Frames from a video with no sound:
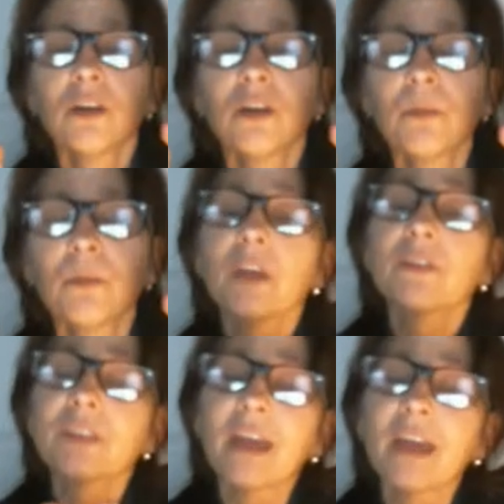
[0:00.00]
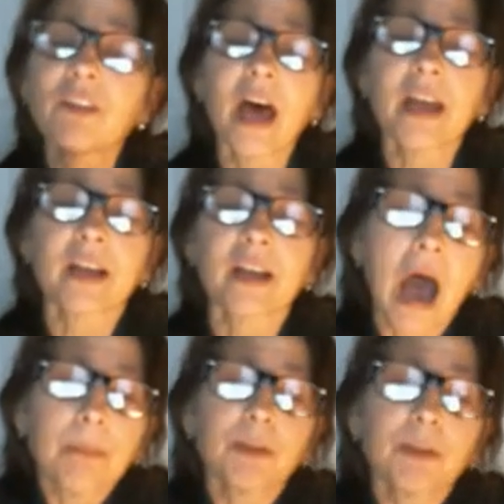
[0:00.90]
they have a lot of
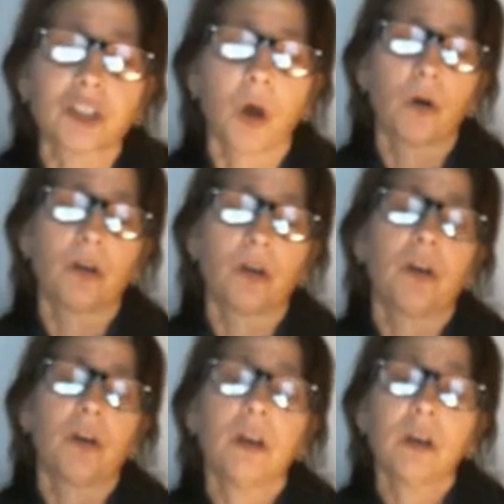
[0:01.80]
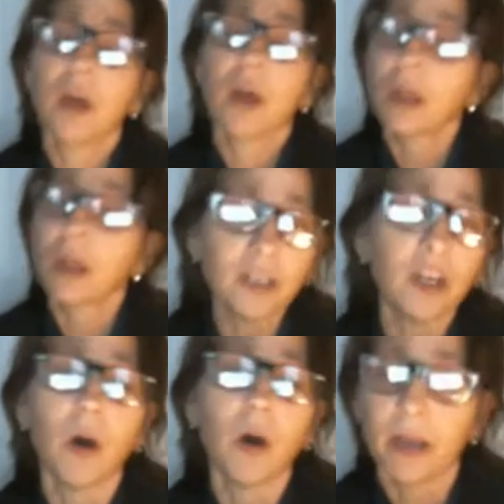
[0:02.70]
cobblestone,
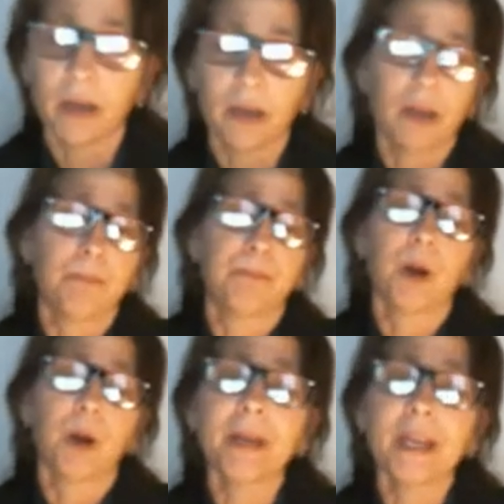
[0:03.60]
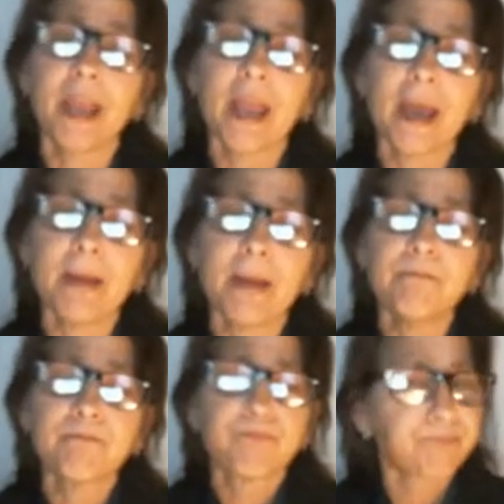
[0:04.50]
in Birmingham,
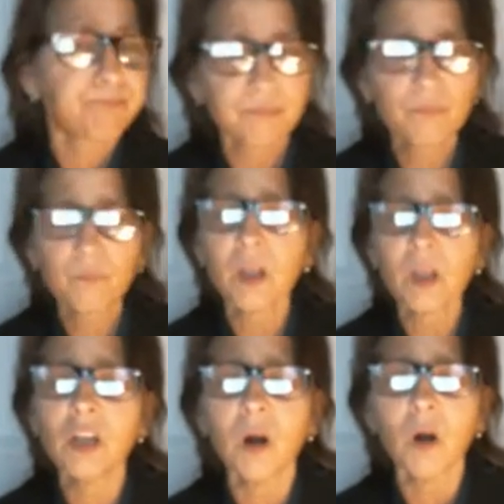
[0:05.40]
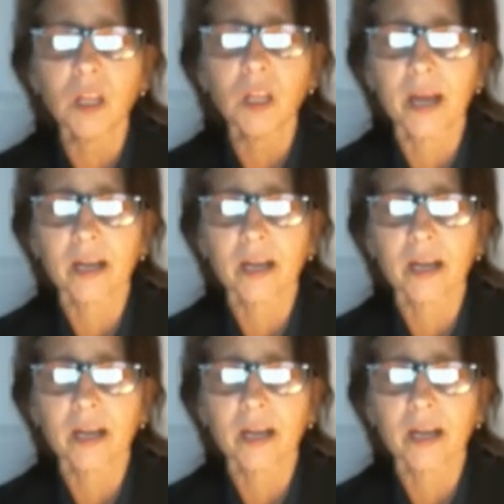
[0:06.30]
a lot of